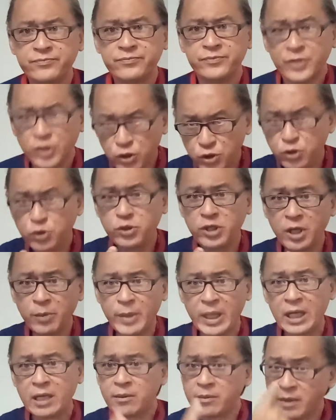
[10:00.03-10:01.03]
You're shooting
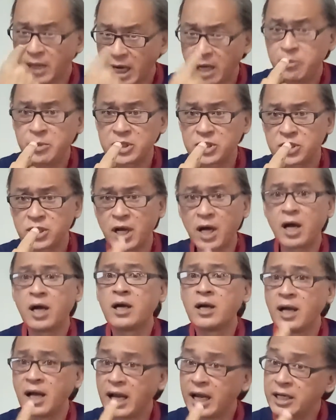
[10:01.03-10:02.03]
me. I'm the star.
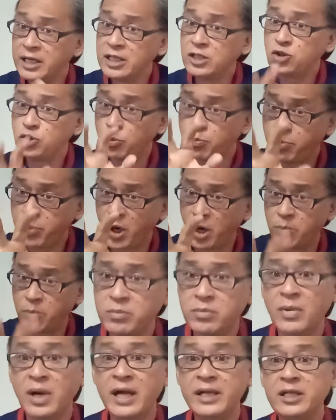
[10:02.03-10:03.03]
I need to pop.
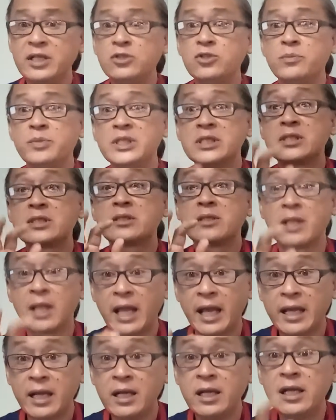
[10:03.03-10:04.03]
I need to be
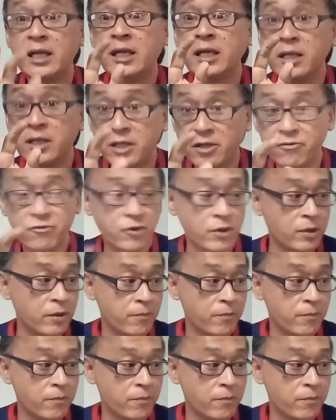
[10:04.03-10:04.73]
slightly different.